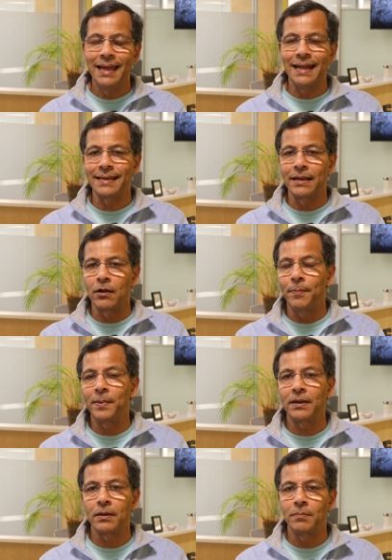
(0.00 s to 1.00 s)
It can
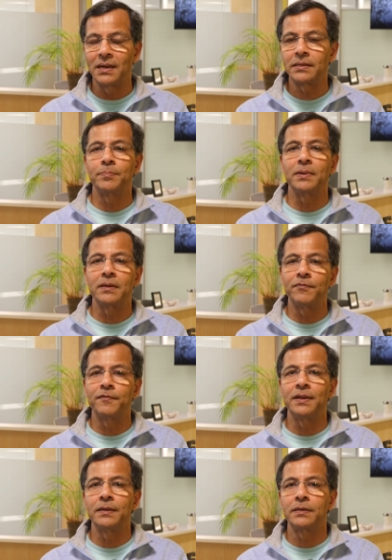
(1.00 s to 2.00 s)
operate on multiple
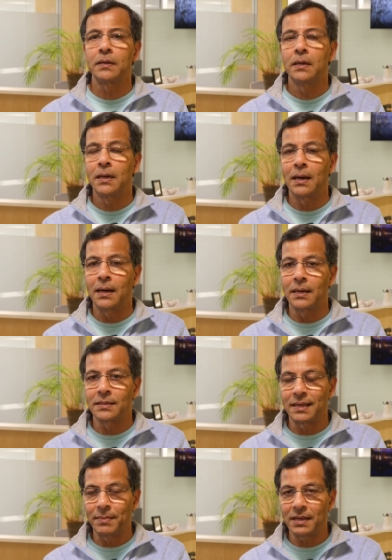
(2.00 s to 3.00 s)
different uh,
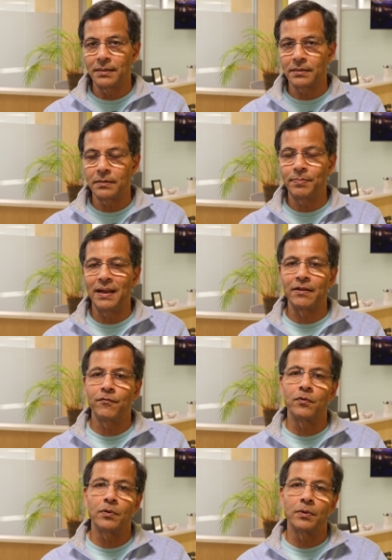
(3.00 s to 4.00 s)
semiconductor
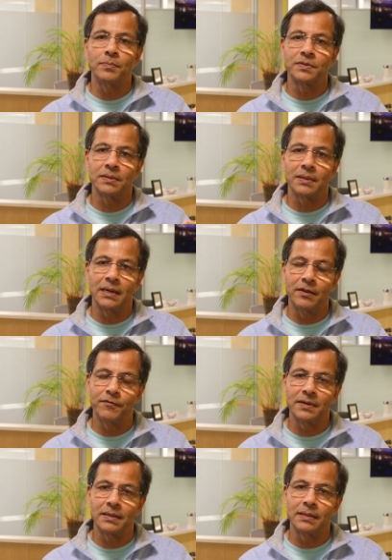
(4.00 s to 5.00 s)
platforms, uh,
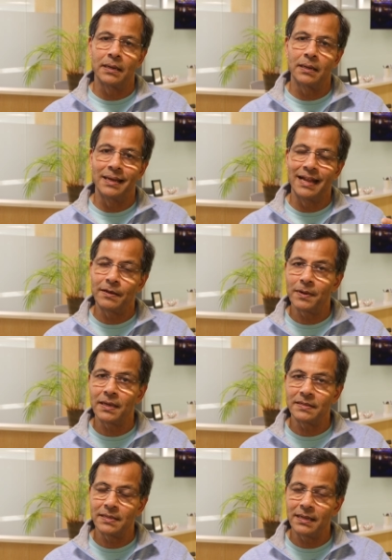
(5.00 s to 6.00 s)
different uh,
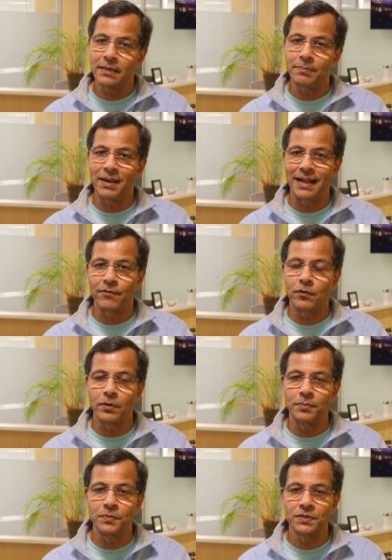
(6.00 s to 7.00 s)
networking silicon
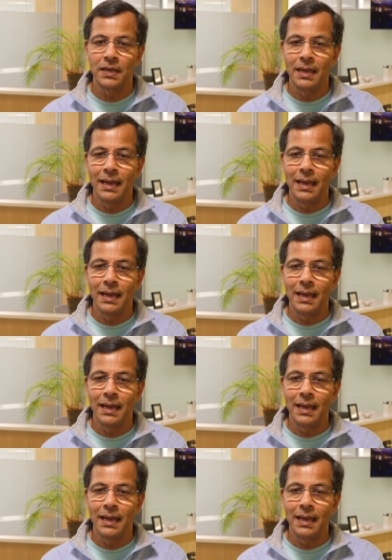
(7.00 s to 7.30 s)
platforms,